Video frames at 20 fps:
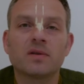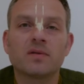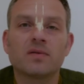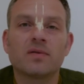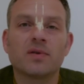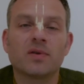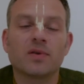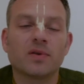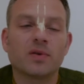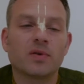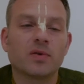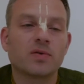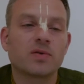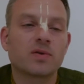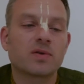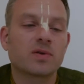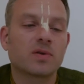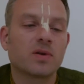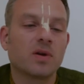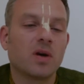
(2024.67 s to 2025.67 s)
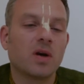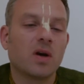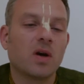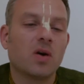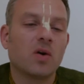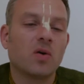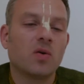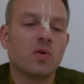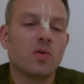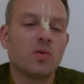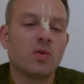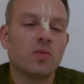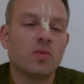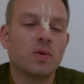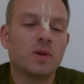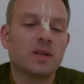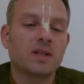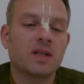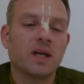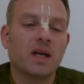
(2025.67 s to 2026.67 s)
For those who
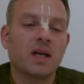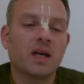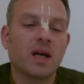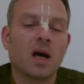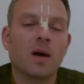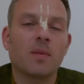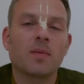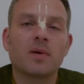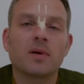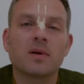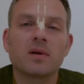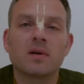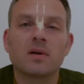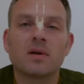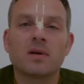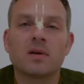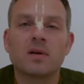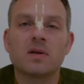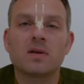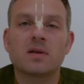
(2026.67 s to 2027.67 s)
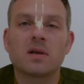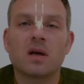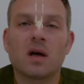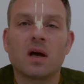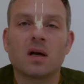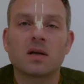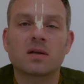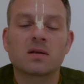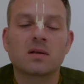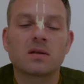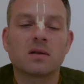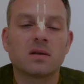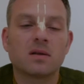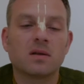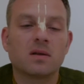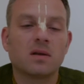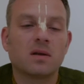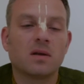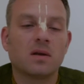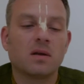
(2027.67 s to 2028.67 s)
will take up this task,
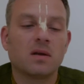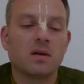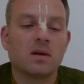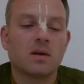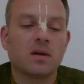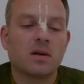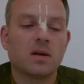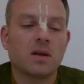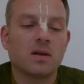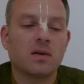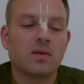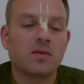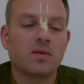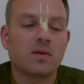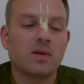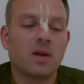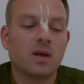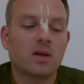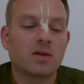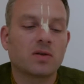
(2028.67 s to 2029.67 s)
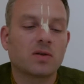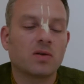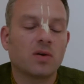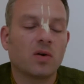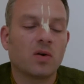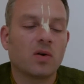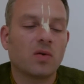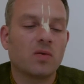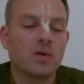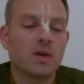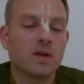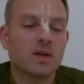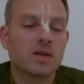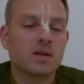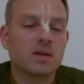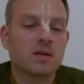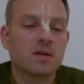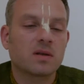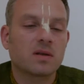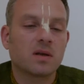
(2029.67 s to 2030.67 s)
that they should
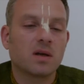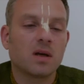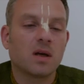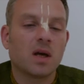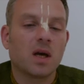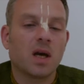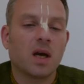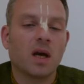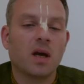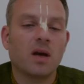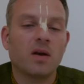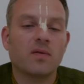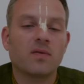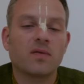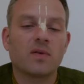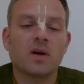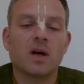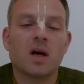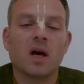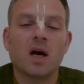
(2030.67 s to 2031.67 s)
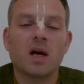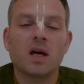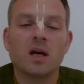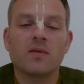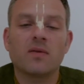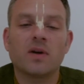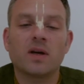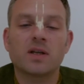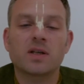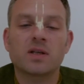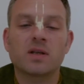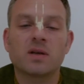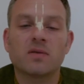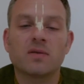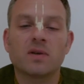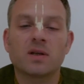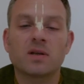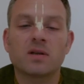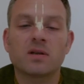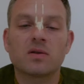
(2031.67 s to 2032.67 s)
always have a higher
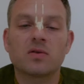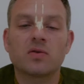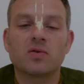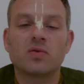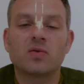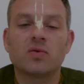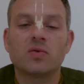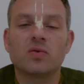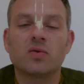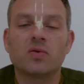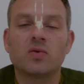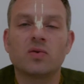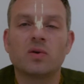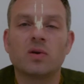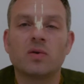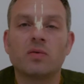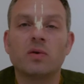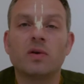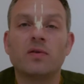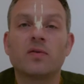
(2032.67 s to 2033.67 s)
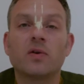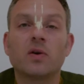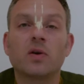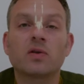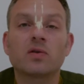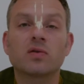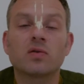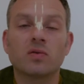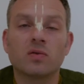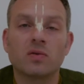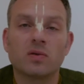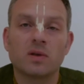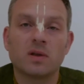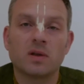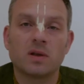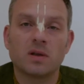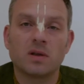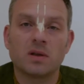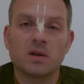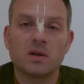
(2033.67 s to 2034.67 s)
Vaishnava to refer to
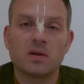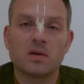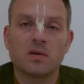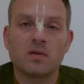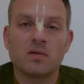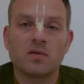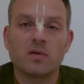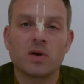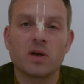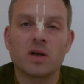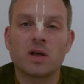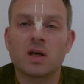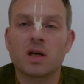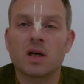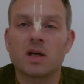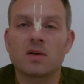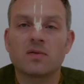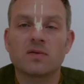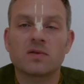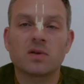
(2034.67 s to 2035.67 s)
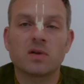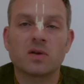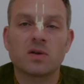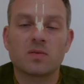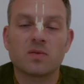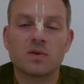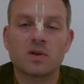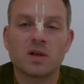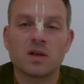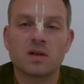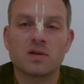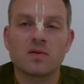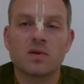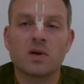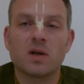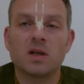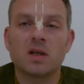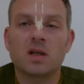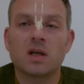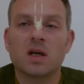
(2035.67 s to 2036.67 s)
for any kind of circumstance, for
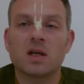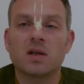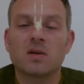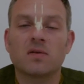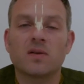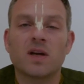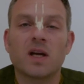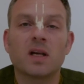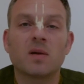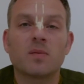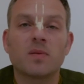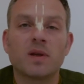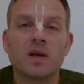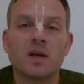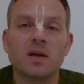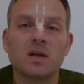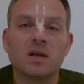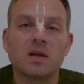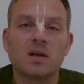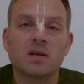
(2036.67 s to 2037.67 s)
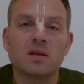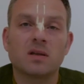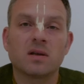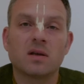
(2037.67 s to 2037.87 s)
any kind of help they need.